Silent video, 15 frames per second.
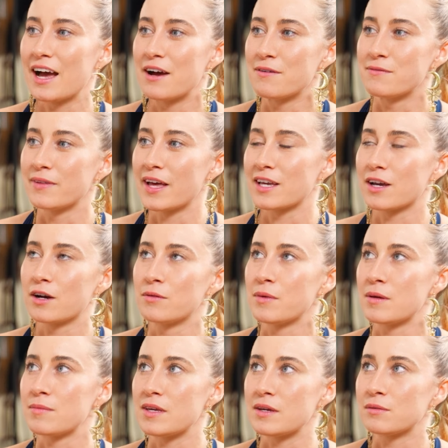I'm like, oh,
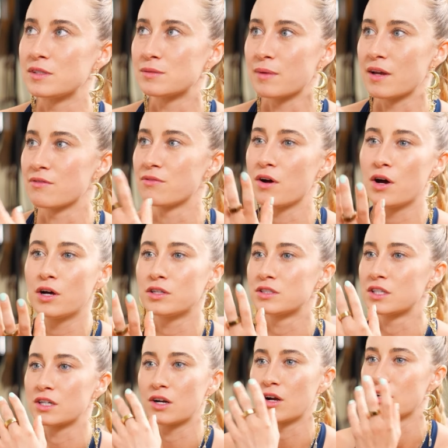maybe it was my
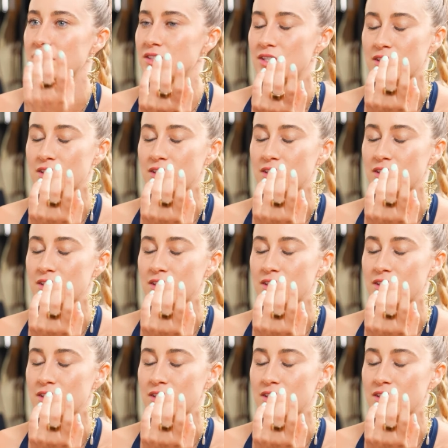fault, or,